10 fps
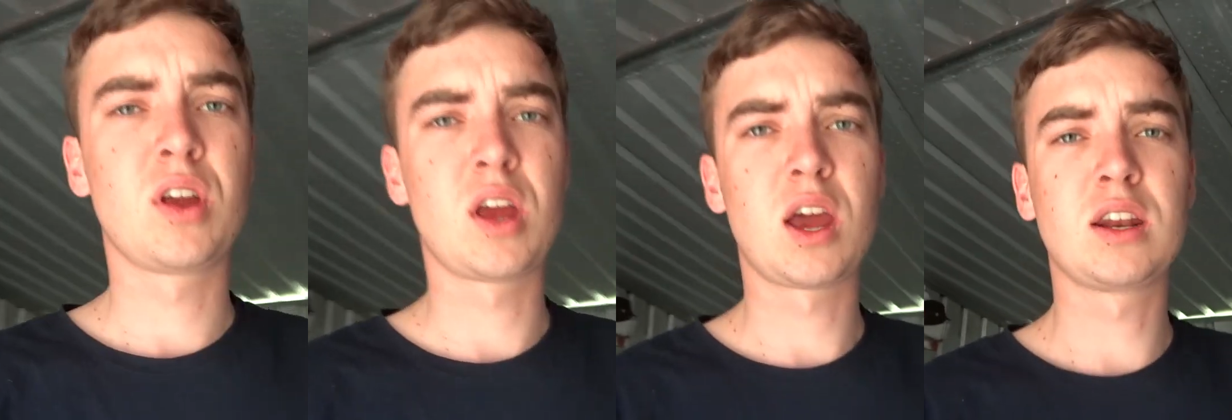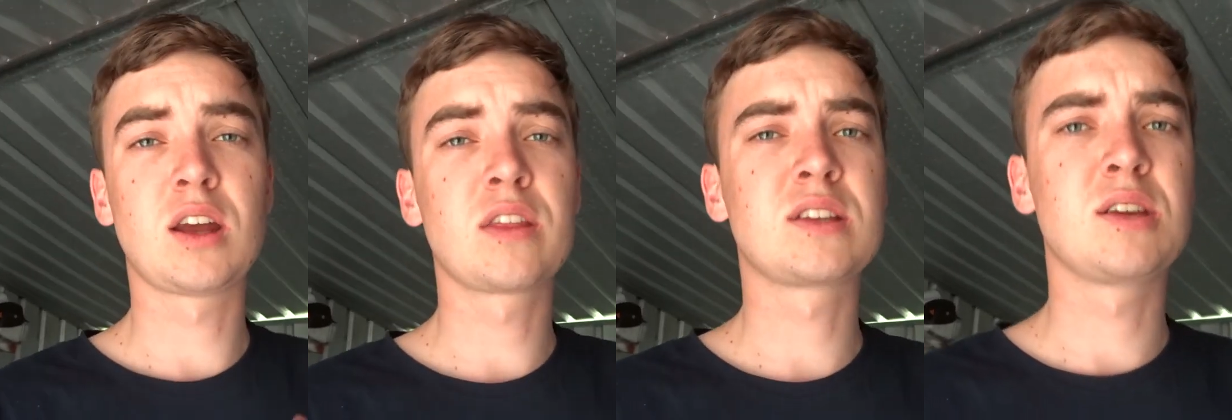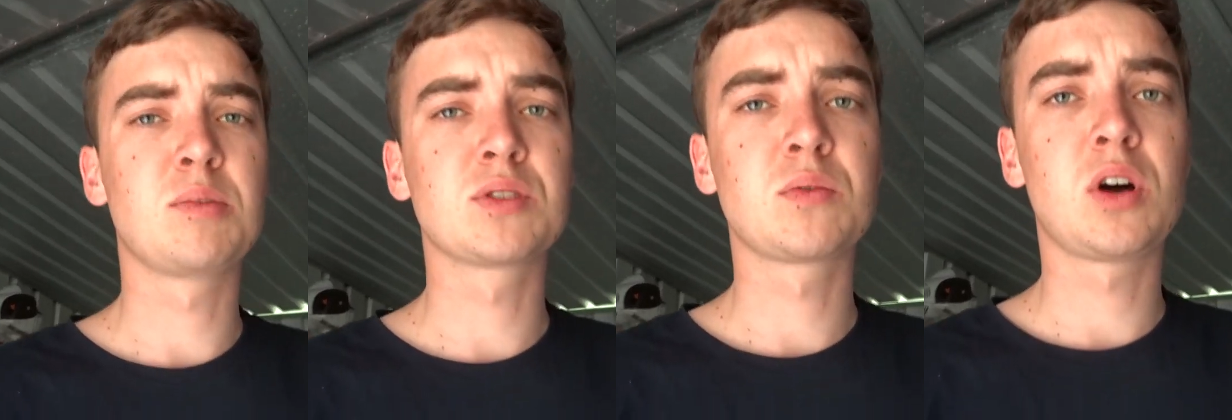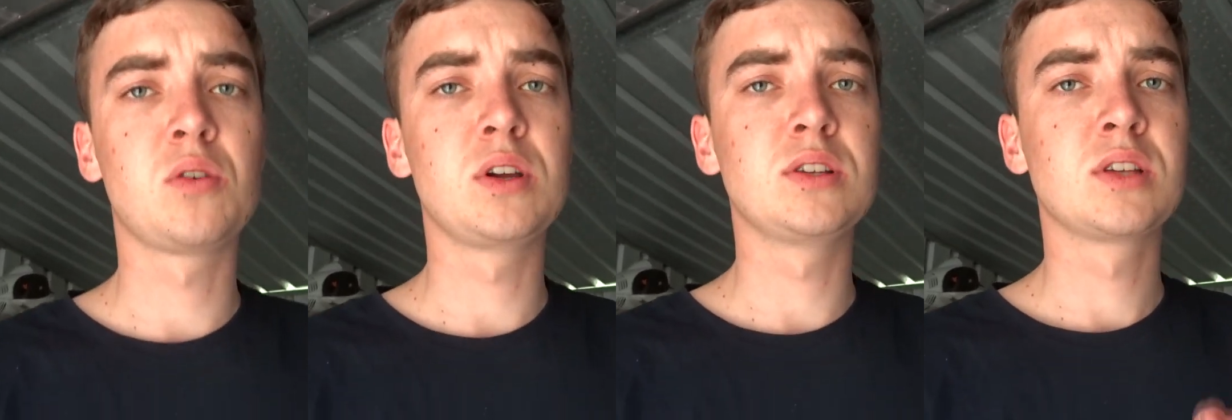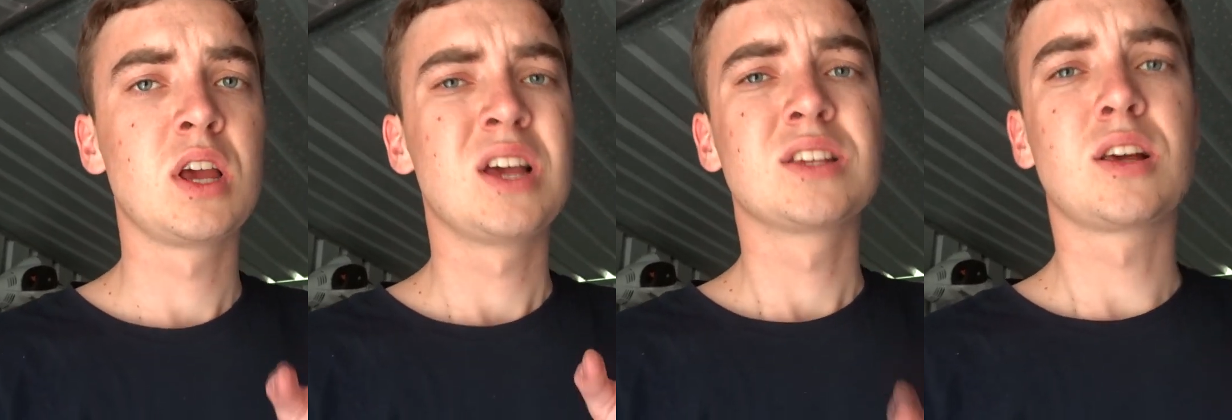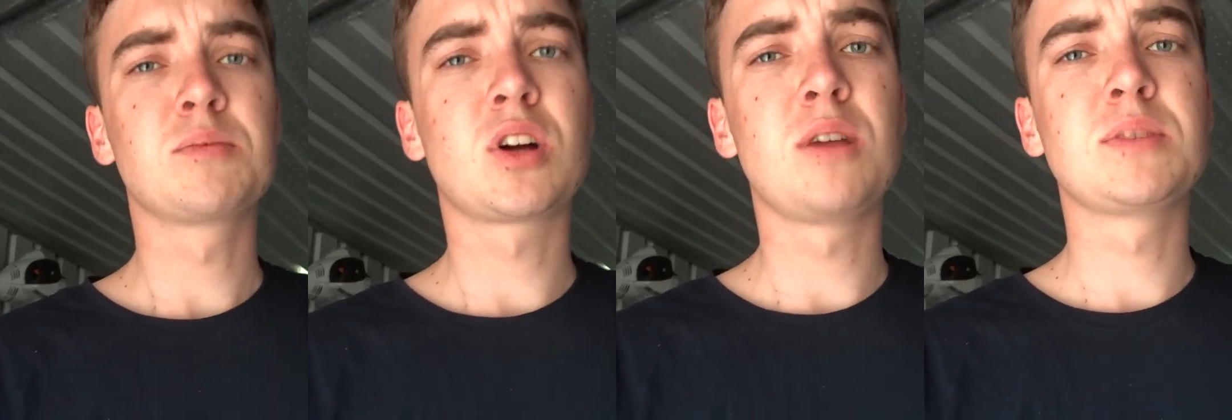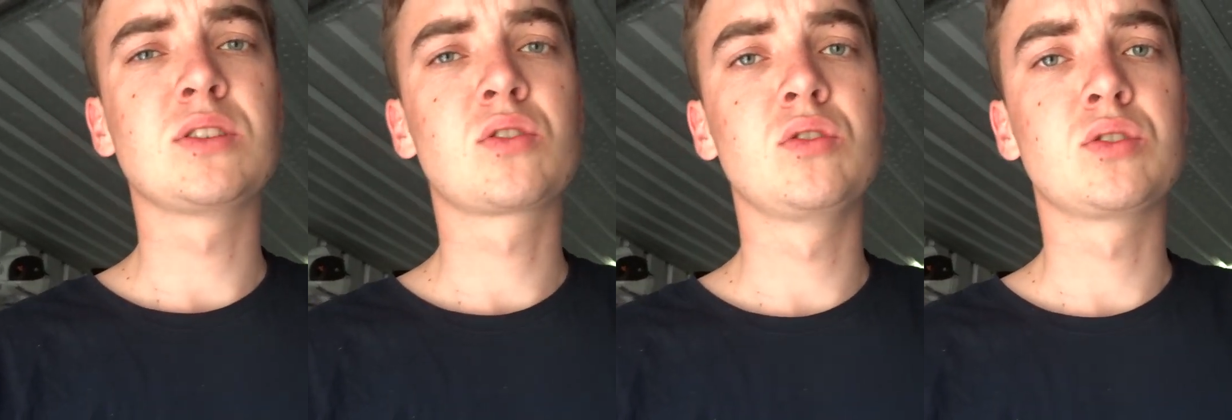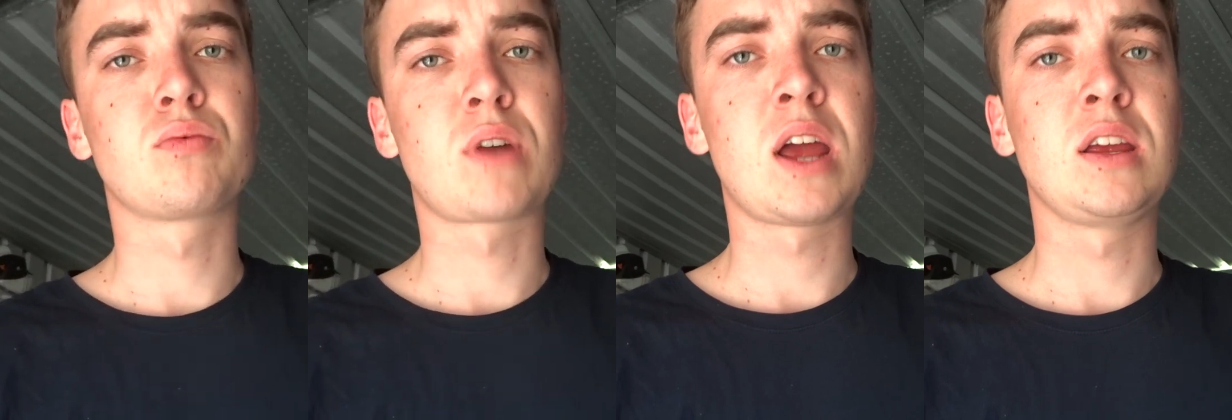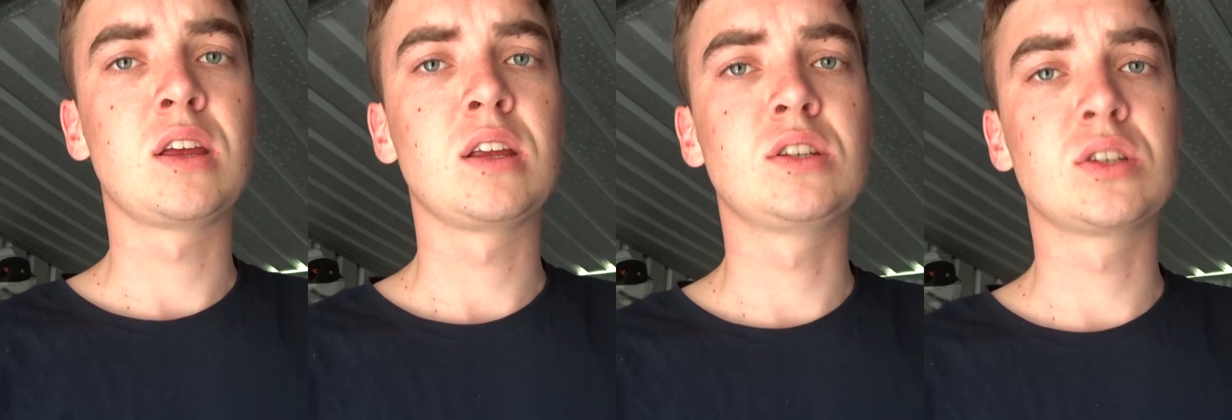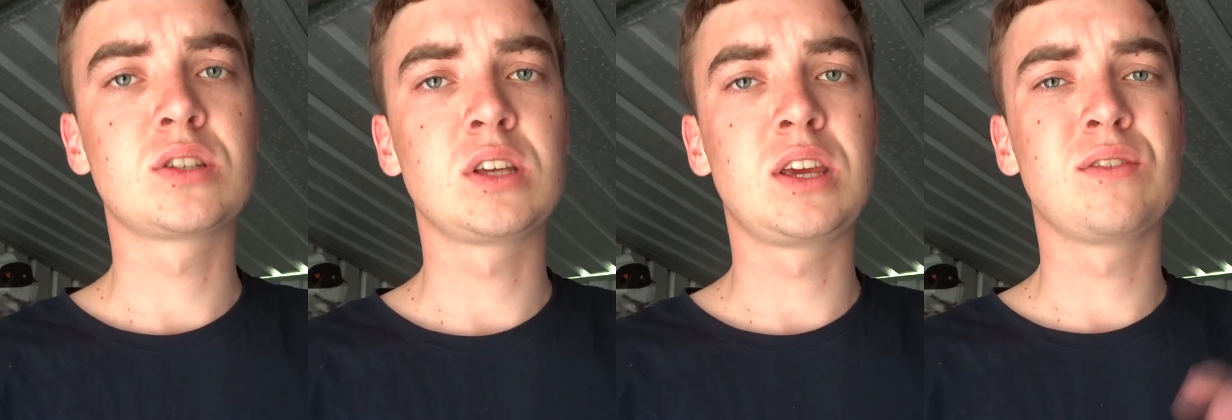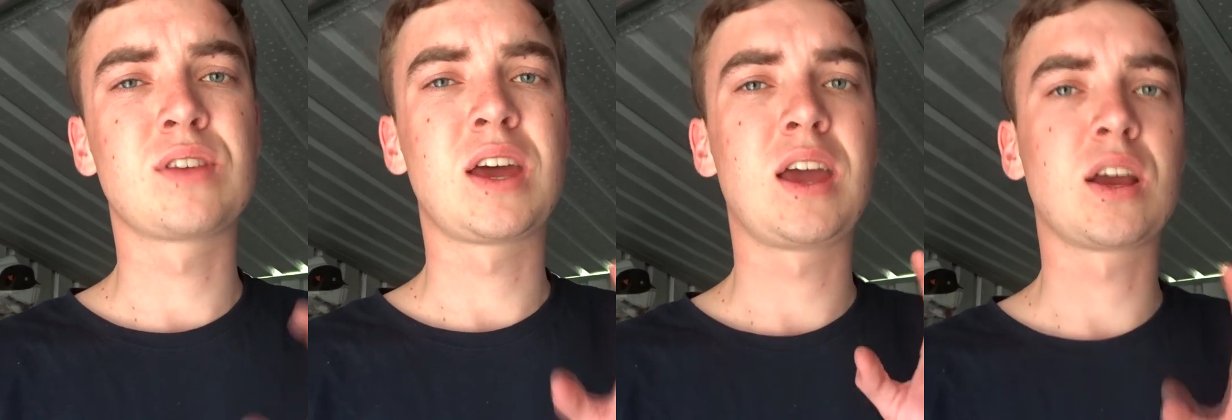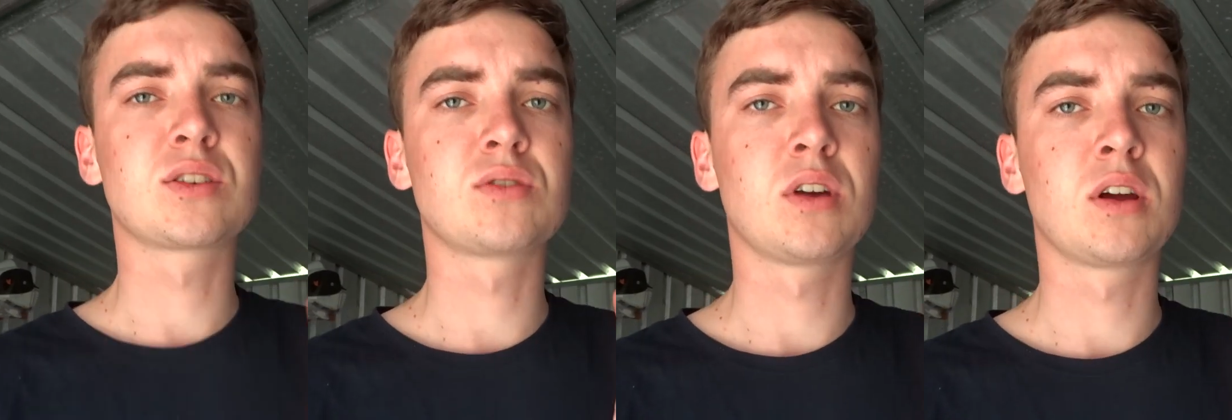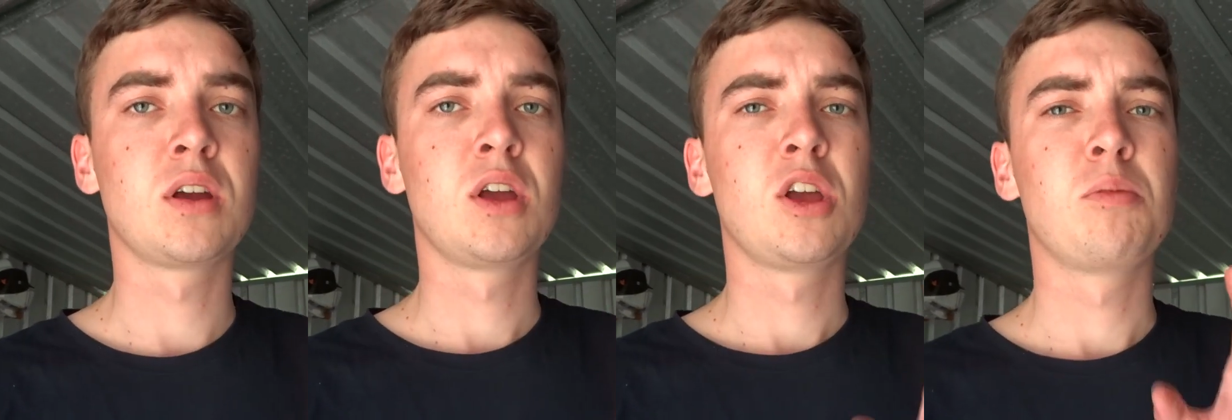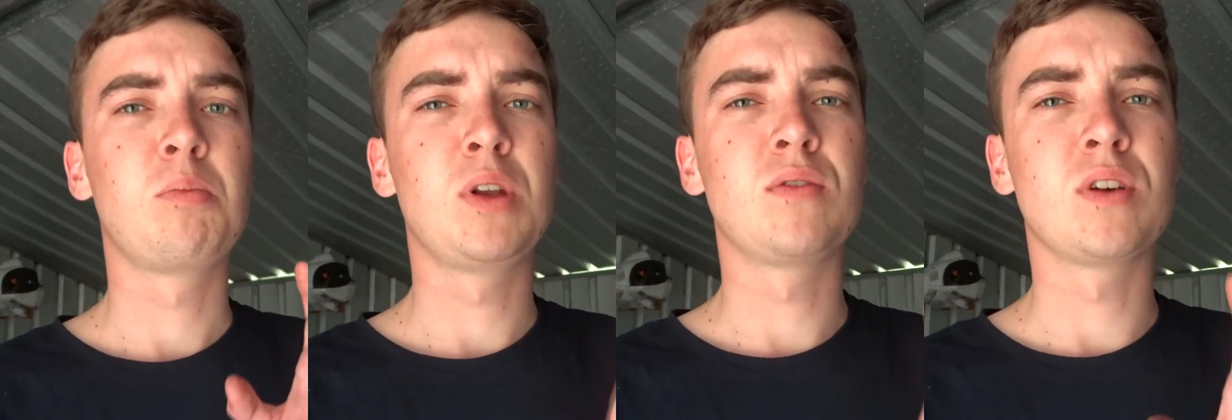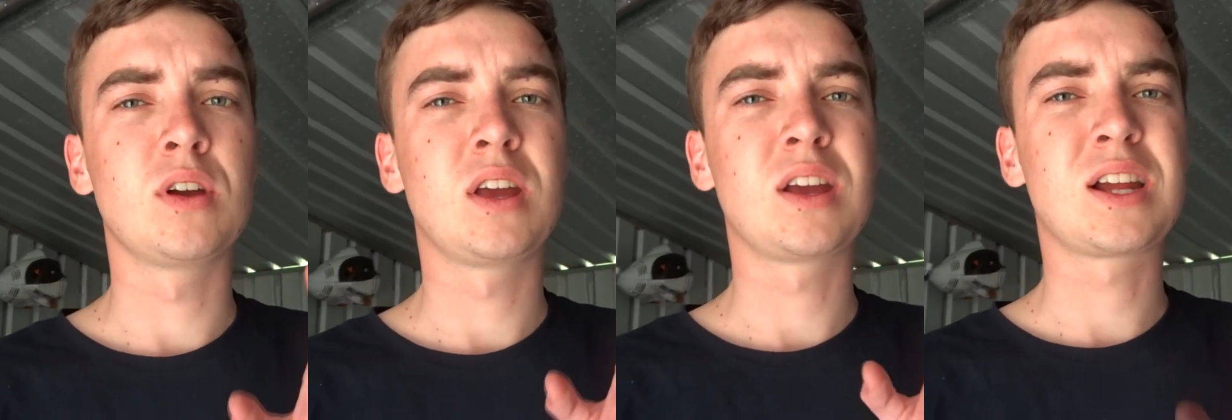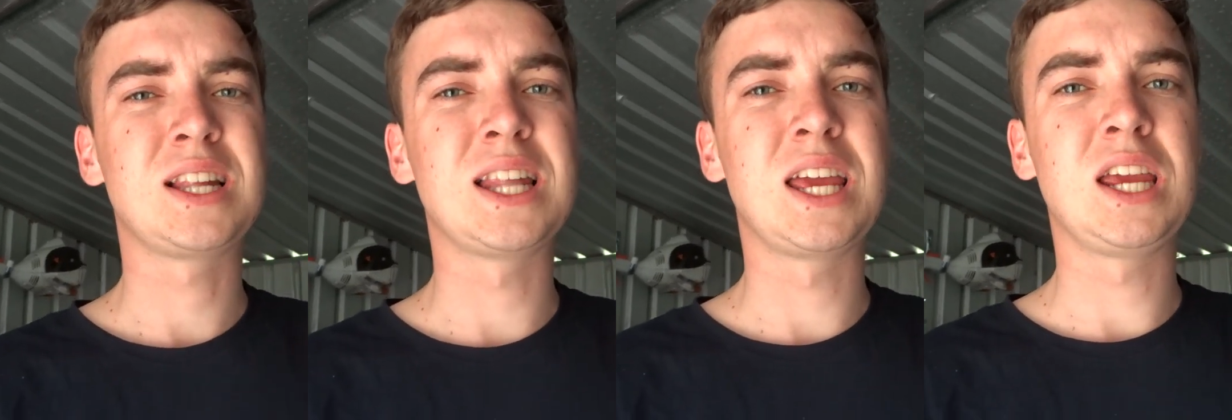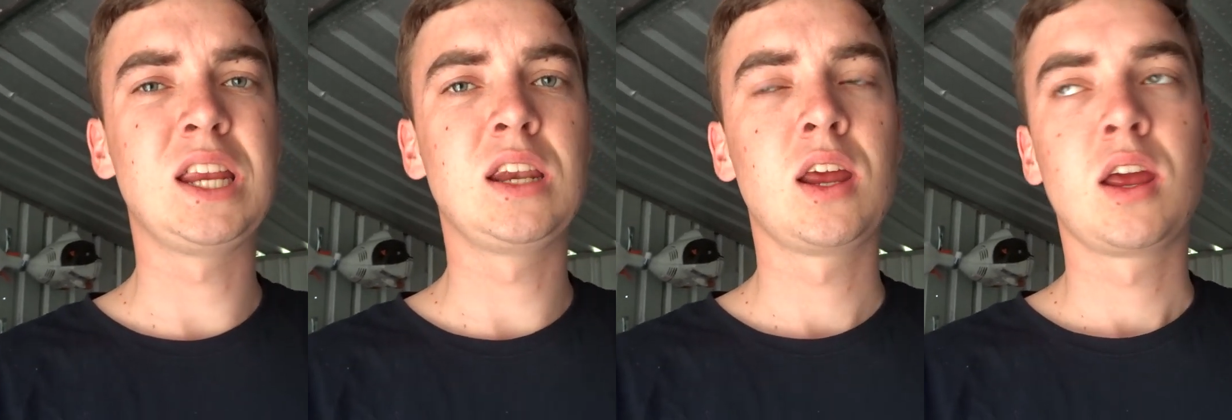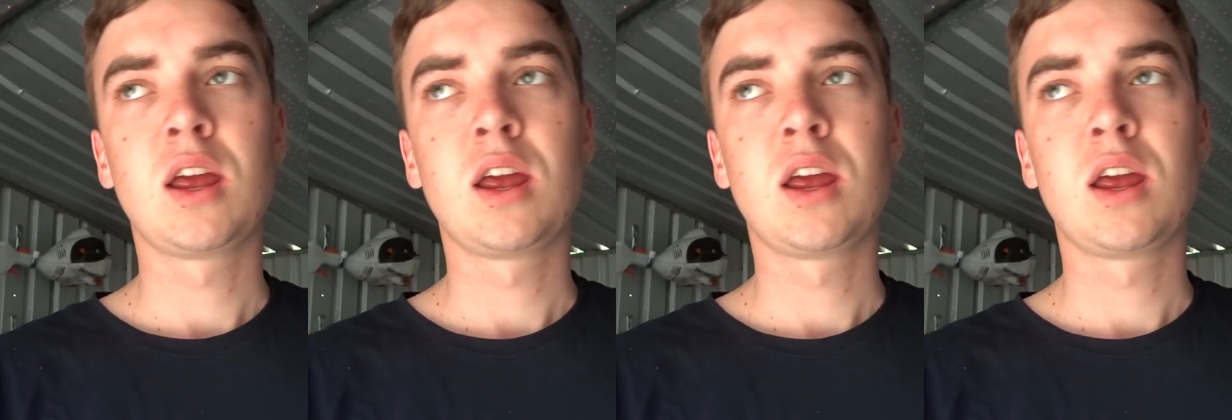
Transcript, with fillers: And another tip as well is sometimes it's good to rake just to give that extra bit of a clean